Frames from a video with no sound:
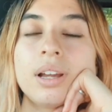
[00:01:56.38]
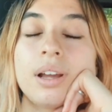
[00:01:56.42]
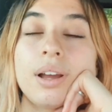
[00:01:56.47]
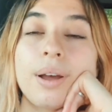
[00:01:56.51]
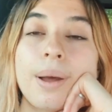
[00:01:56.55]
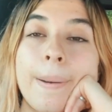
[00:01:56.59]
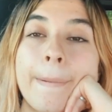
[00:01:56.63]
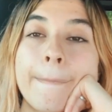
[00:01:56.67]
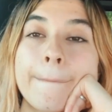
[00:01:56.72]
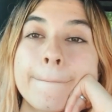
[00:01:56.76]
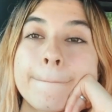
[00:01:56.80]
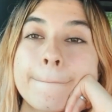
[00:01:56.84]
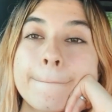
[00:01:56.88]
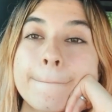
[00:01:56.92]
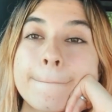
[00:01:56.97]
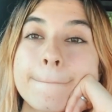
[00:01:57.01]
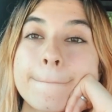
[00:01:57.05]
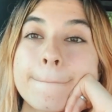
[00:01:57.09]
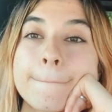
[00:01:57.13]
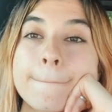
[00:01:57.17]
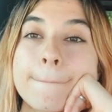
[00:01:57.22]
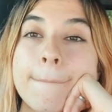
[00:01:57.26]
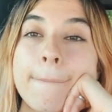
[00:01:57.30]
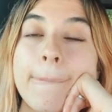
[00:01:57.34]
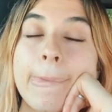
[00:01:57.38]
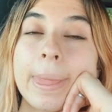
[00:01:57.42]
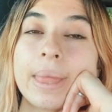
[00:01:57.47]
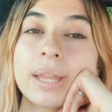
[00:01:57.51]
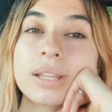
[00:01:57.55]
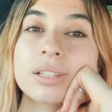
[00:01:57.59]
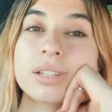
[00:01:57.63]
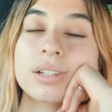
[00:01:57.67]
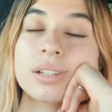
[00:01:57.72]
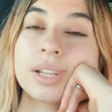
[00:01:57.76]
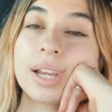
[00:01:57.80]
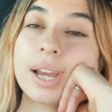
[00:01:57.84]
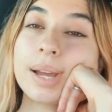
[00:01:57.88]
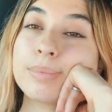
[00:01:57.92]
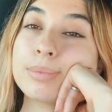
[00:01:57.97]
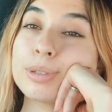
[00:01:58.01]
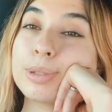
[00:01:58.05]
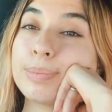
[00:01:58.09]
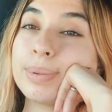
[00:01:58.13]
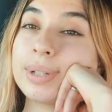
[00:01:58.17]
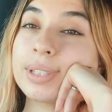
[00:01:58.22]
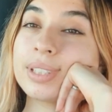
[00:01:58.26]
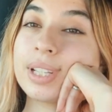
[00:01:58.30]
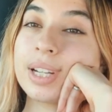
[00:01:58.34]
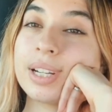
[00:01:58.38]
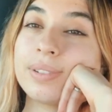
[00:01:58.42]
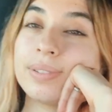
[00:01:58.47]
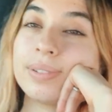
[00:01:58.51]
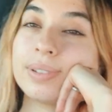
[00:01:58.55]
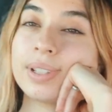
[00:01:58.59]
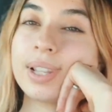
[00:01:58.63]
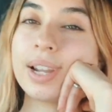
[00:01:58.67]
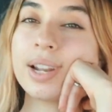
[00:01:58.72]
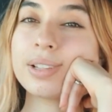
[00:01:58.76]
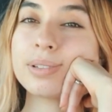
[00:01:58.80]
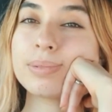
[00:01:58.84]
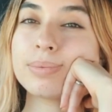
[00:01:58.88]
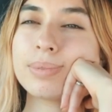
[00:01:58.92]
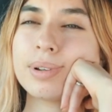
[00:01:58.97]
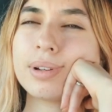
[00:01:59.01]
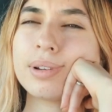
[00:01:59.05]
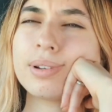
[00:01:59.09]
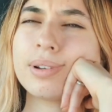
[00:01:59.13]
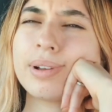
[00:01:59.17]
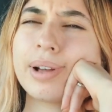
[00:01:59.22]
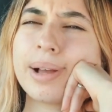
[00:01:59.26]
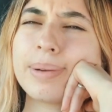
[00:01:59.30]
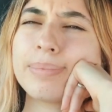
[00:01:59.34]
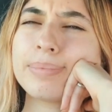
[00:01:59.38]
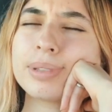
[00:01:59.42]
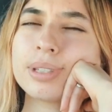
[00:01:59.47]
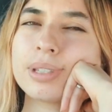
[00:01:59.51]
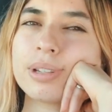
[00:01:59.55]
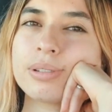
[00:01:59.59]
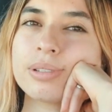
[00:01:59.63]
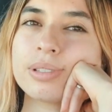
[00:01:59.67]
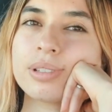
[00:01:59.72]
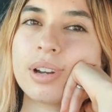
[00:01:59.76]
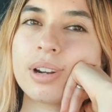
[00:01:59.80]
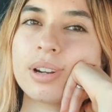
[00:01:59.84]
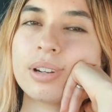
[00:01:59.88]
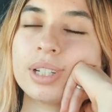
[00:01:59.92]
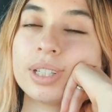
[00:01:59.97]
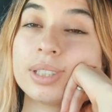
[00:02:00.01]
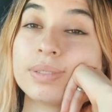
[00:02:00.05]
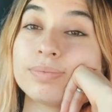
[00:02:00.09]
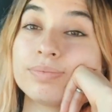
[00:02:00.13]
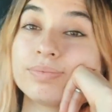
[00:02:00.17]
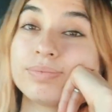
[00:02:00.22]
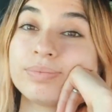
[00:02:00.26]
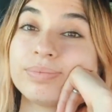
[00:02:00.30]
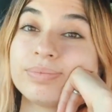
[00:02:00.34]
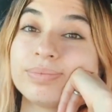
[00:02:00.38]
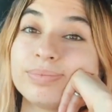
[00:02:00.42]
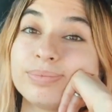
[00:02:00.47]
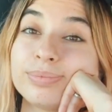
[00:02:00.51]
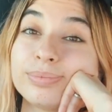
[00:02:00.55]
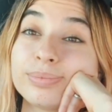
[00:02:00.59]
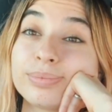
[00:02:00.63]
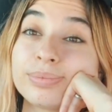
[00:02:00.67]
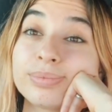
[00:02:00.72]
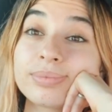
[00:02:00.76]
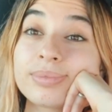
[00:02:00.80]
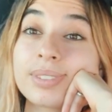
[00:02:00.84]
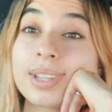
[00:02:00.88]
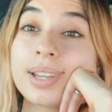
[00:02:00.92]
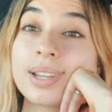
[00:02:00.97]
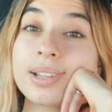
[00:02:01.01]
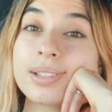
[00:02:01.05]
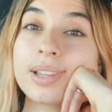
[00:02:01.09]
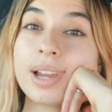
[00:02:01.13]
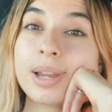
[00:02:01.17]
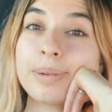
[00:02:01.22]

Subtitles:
So yeah, I'm super excited for that as well. I'm so sorry. He's